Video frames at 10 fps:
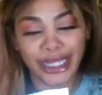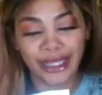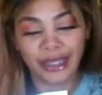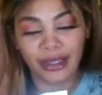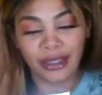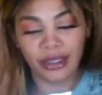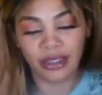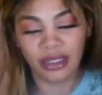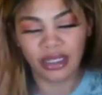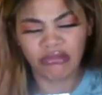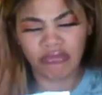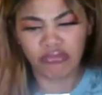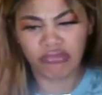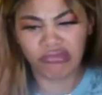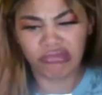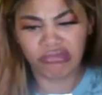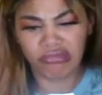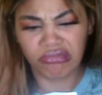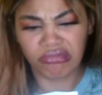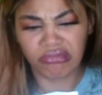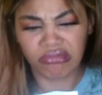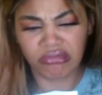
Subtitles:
No one is speaking in this clip.